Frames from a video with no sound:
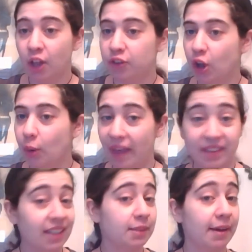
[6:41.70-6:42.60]
So I
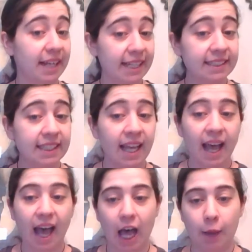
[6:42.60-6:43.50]
think that's about it.
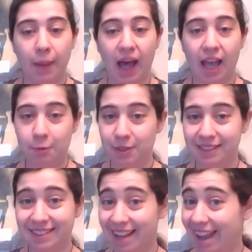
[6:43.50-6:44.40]
I will
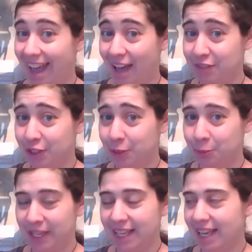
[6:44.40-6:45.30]
say have a good
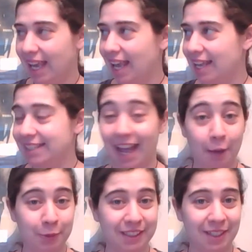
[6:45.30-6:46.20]
week, and I
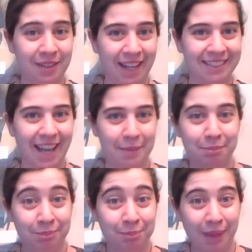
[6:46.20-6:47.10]
will see you next time.
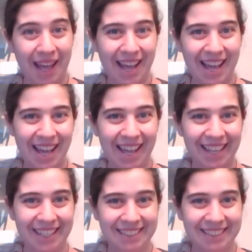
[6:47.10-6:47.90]
Bye!